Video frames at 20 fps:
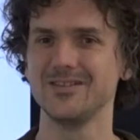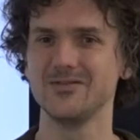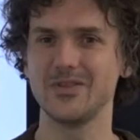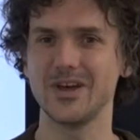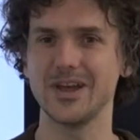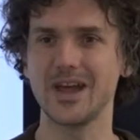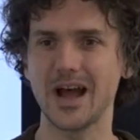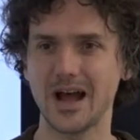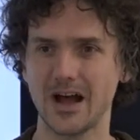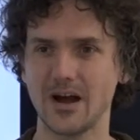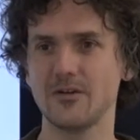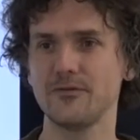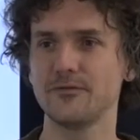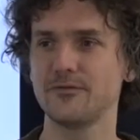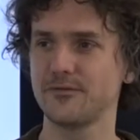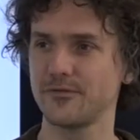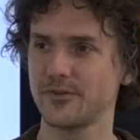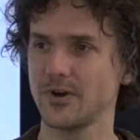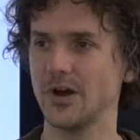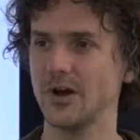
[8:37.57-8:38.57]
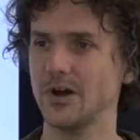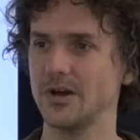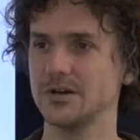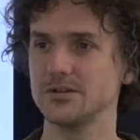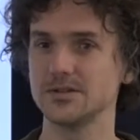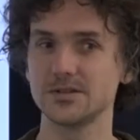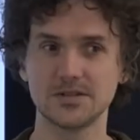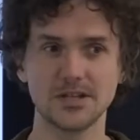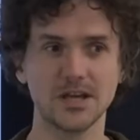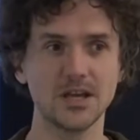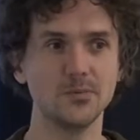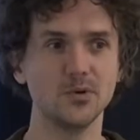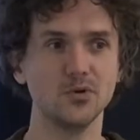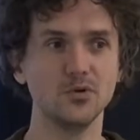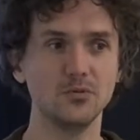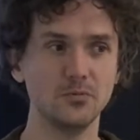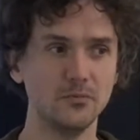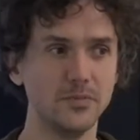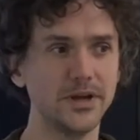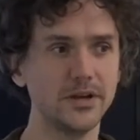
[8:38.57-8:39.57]
They have
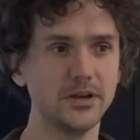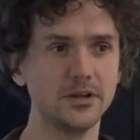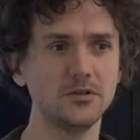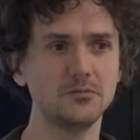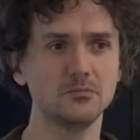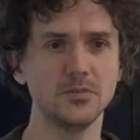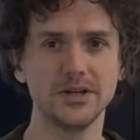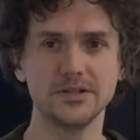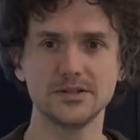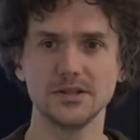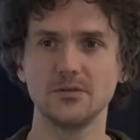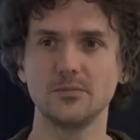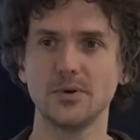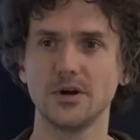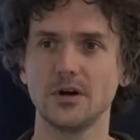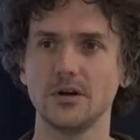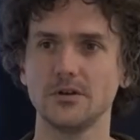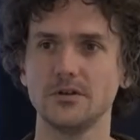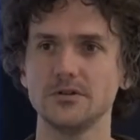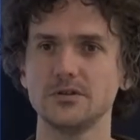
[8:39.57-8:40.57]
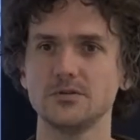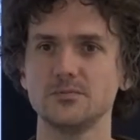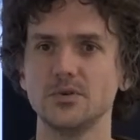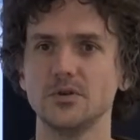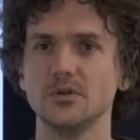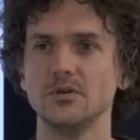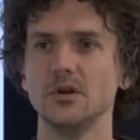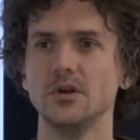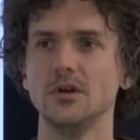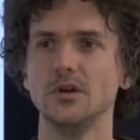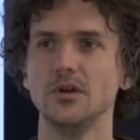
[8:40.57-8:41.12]
stable mating partners, but